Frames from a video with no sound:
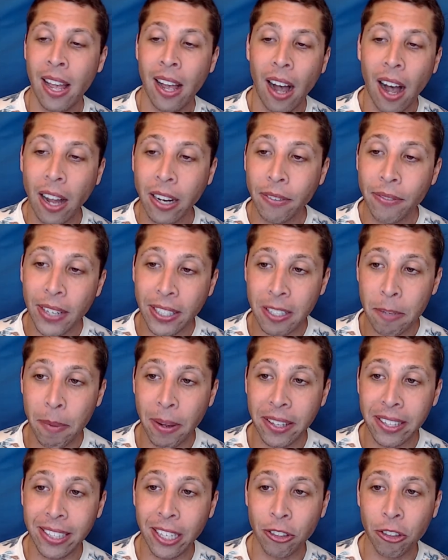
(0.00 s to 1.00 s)
Unaffected by
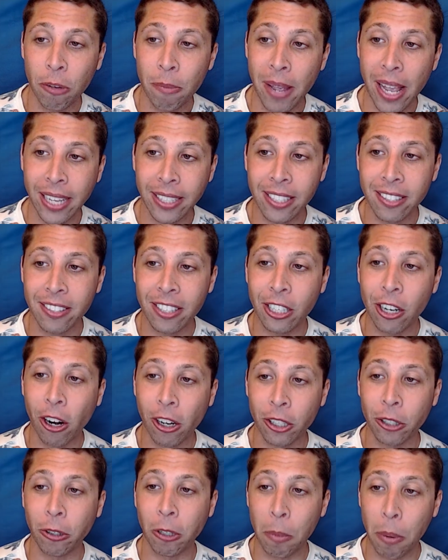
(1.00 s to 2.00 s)
the electromagnets, the
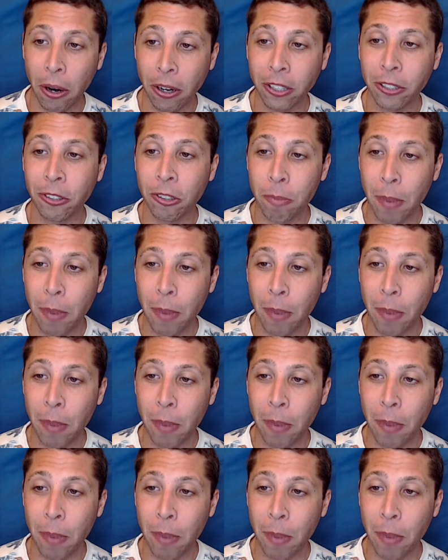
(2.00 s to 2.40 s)
Garganola particles